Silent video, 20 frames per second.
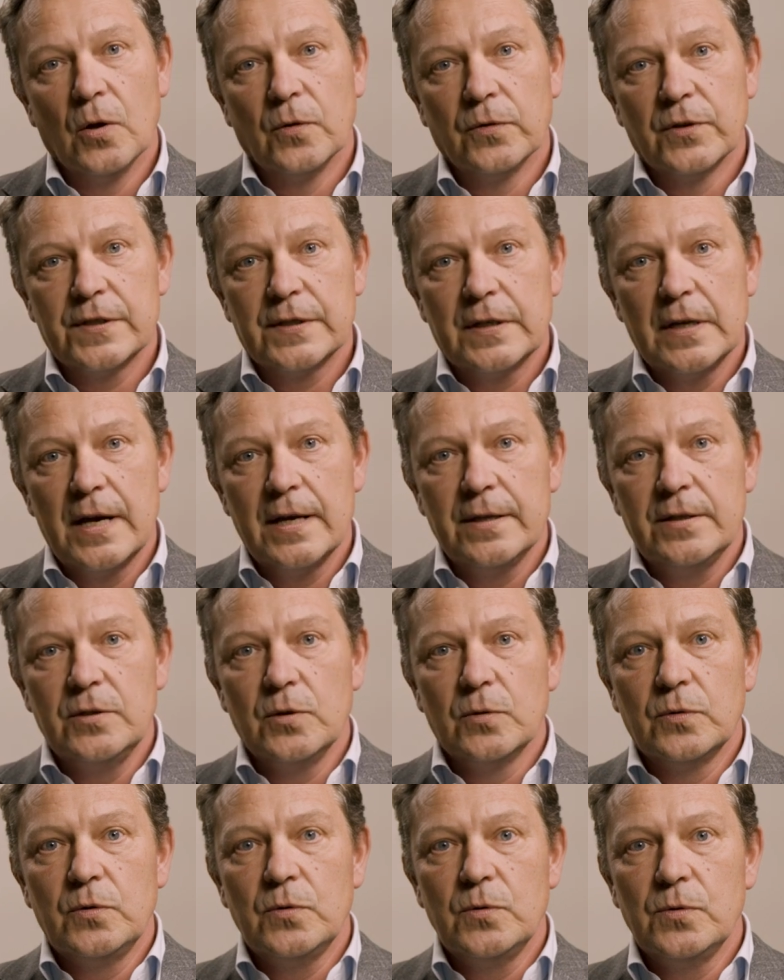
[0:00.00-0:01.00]
On the slide,
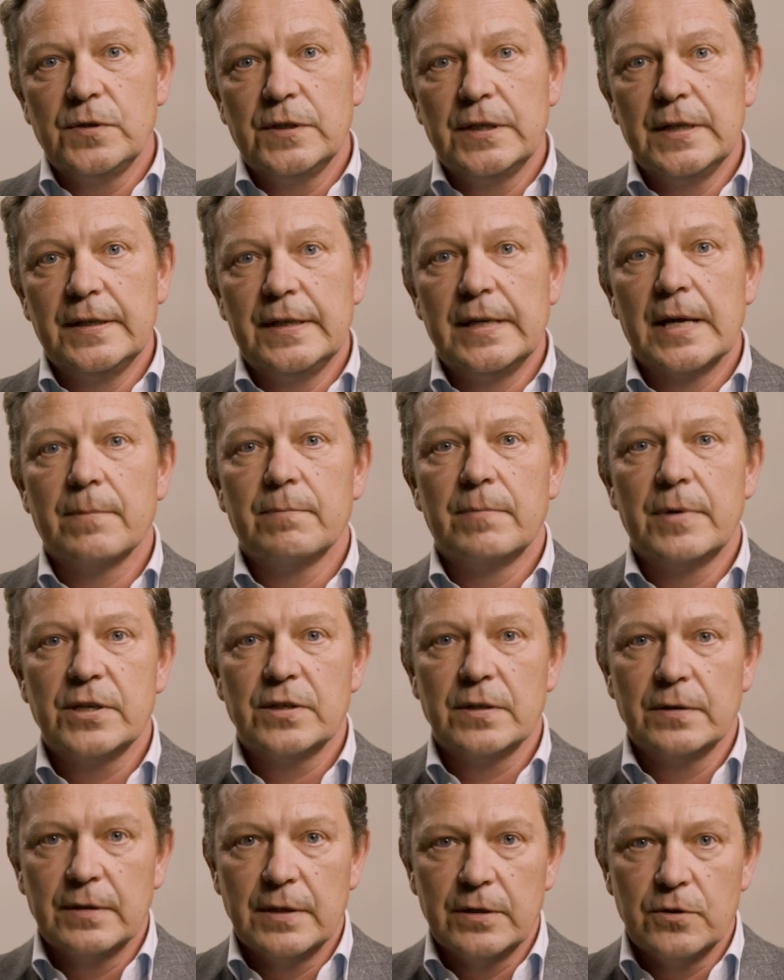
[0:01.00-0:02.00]
you do see the
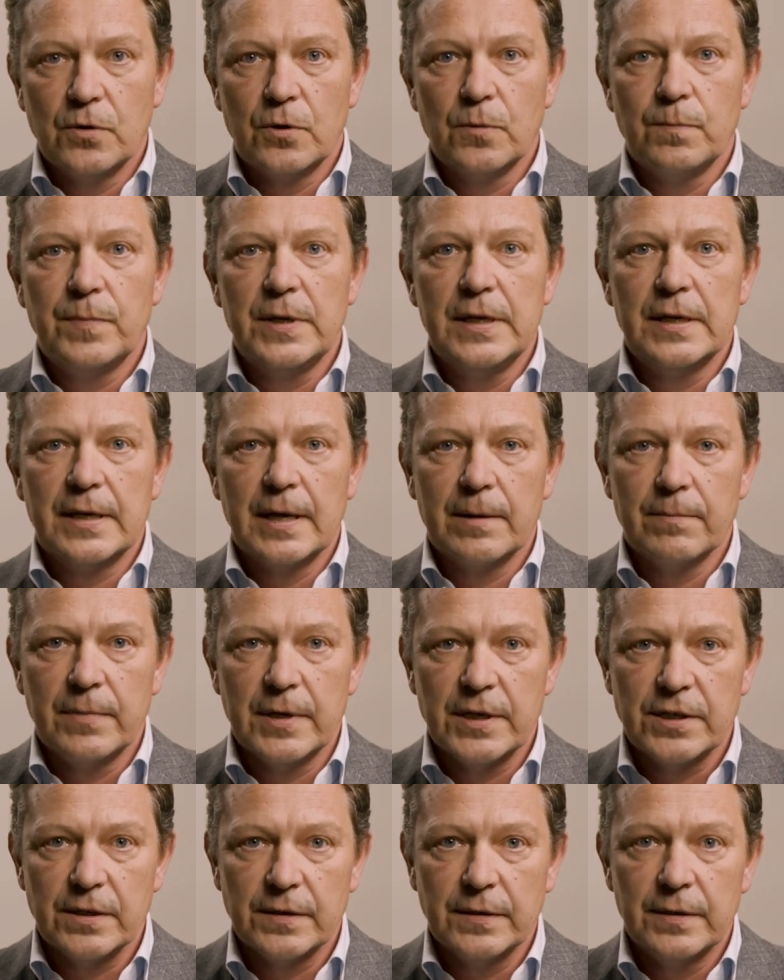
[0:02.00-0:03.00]
ambition, the European
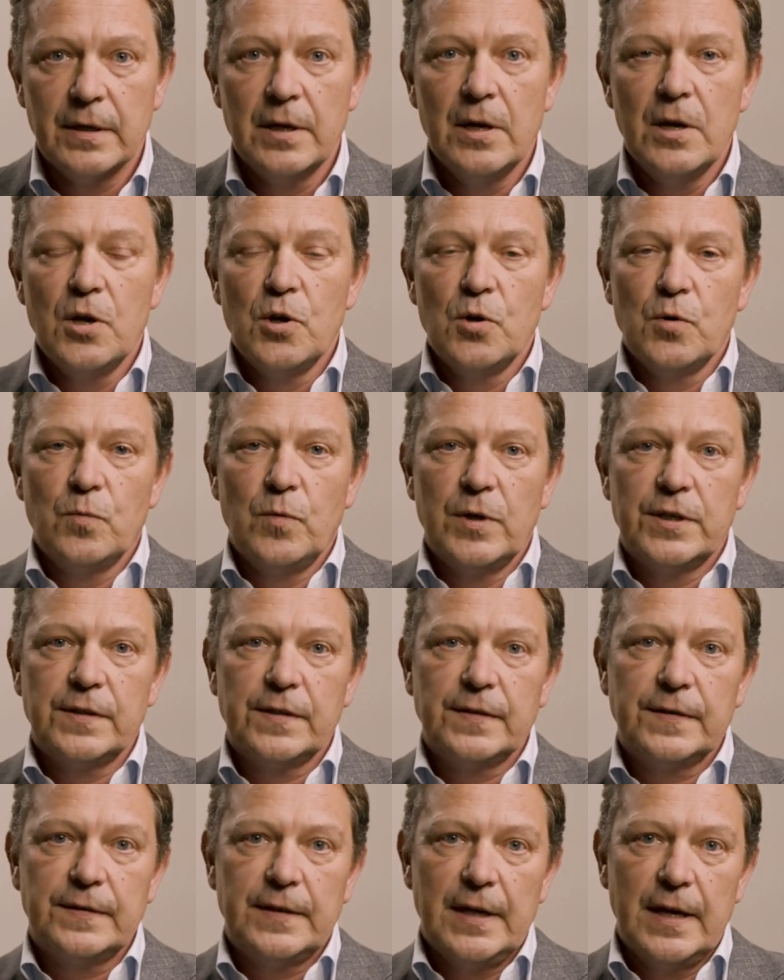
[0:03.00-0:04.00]
ambition,
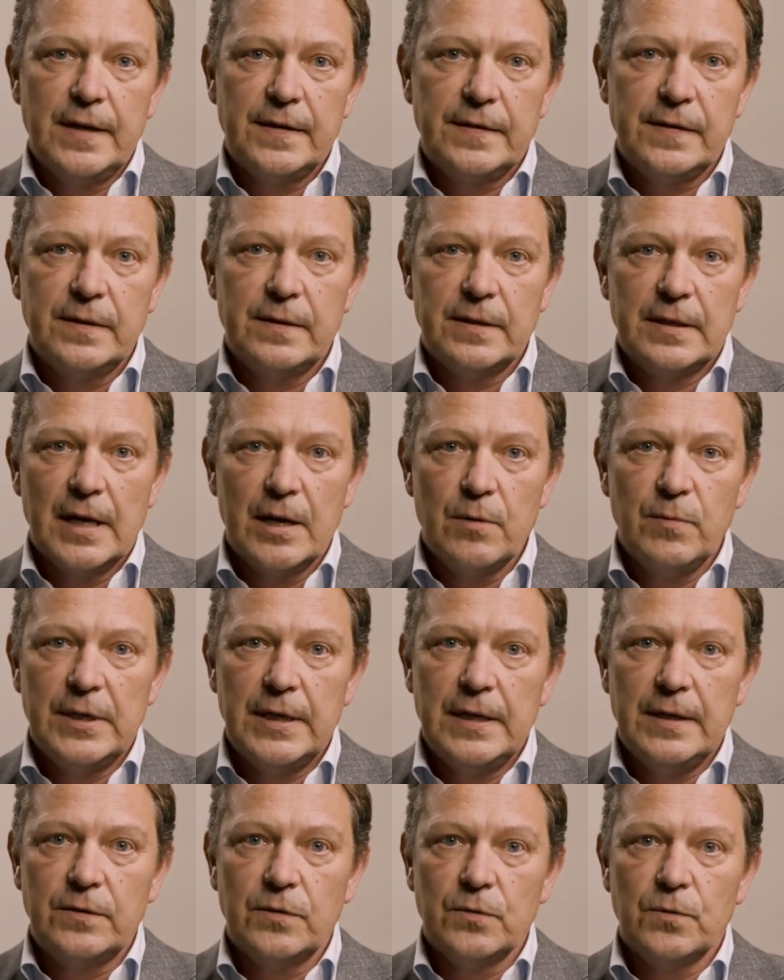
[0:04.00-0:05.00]
which states, yeah, we
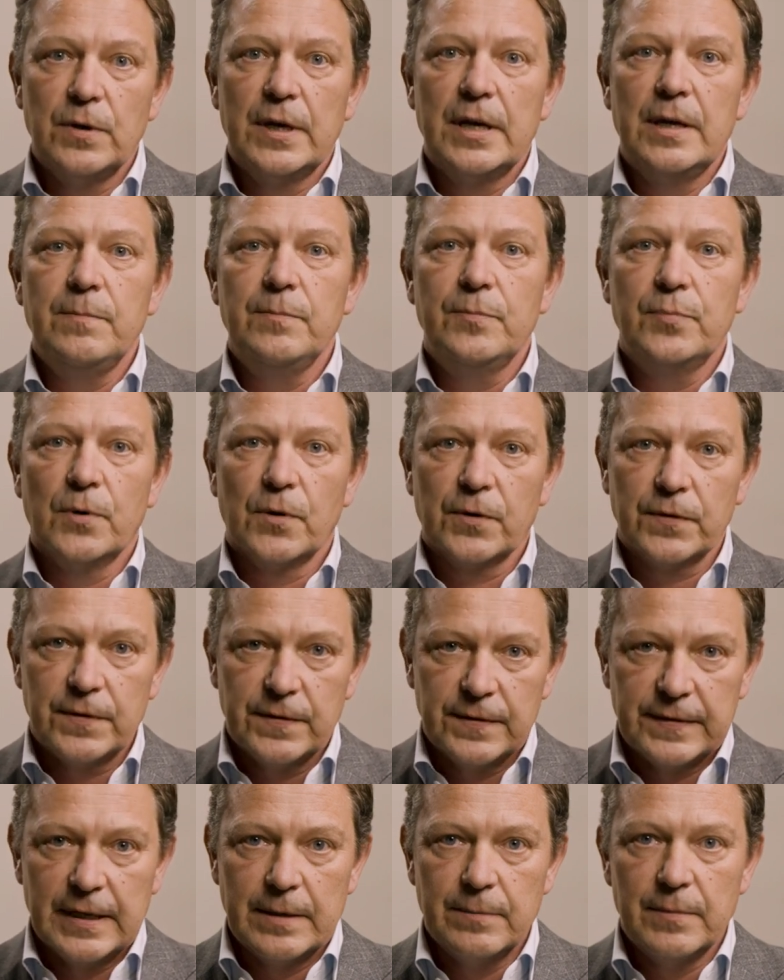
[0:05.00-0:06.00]
need to
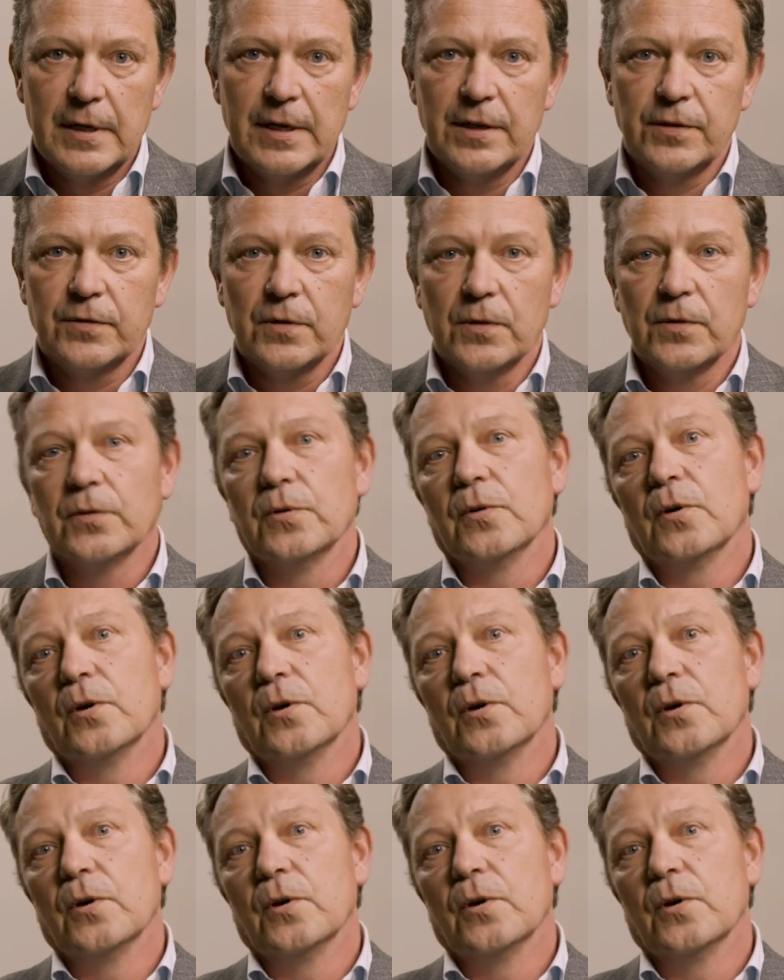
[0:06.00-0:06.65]
import 10 million tons